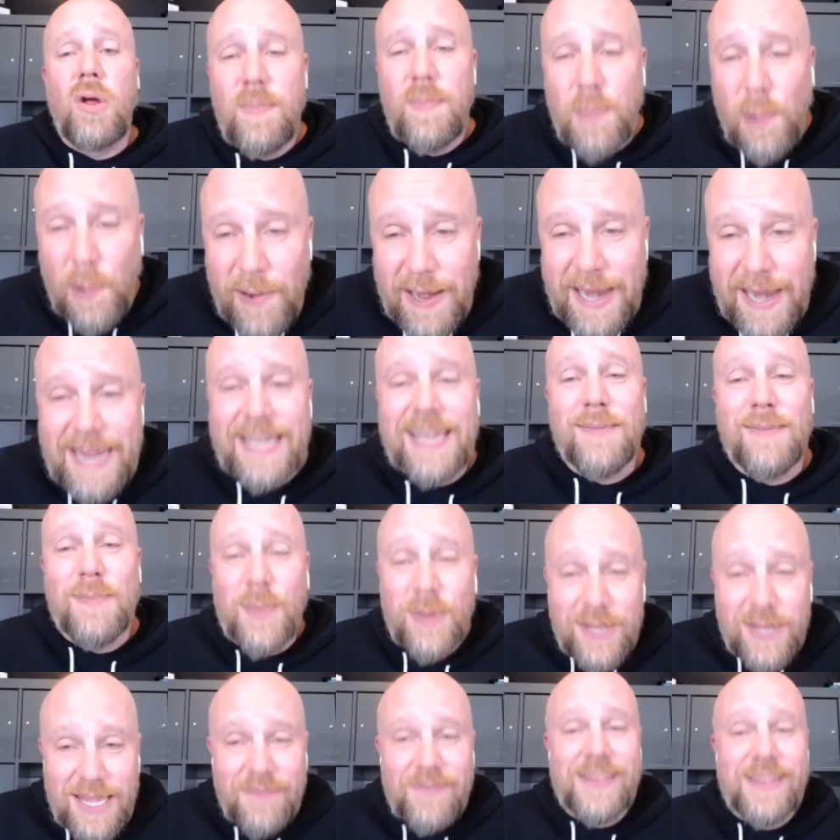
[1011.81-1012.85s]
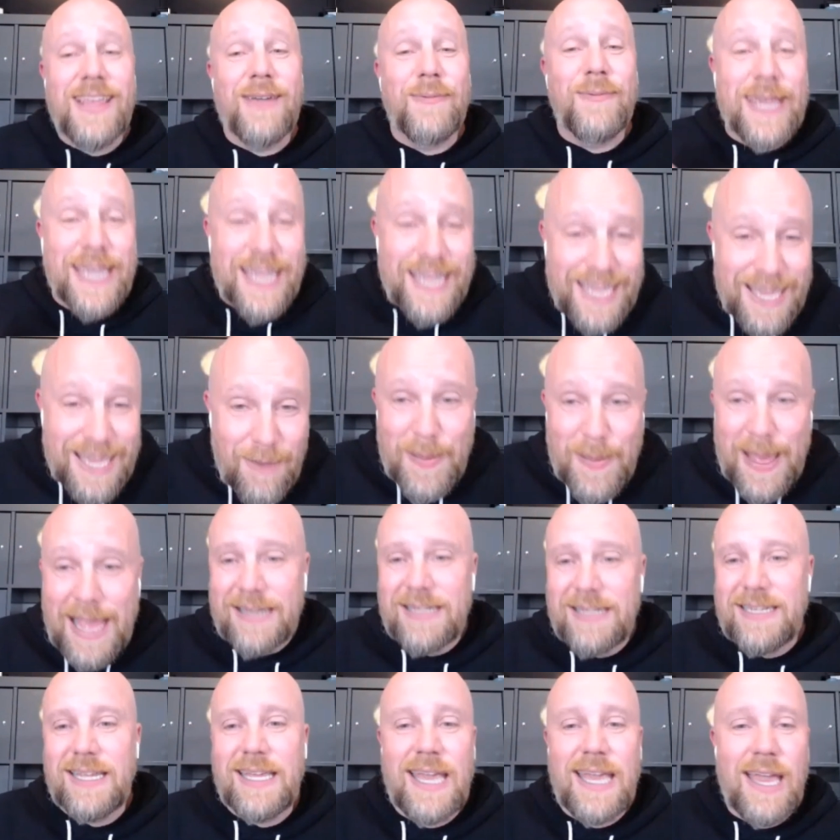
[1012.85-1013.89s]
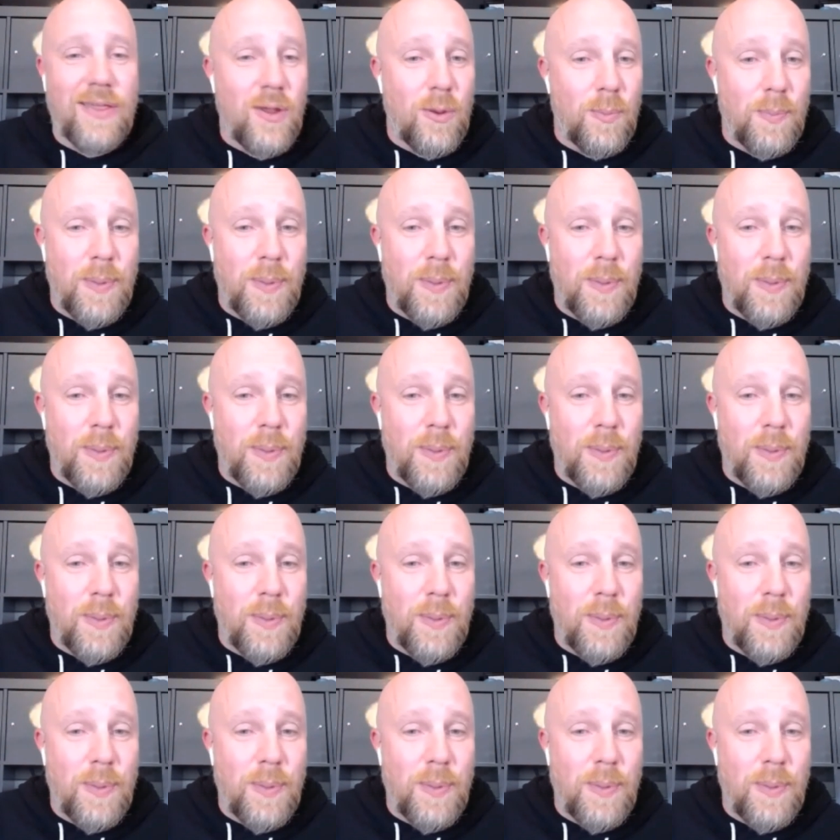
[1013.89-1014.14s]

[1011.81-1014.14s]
praying and believing that we can get back together.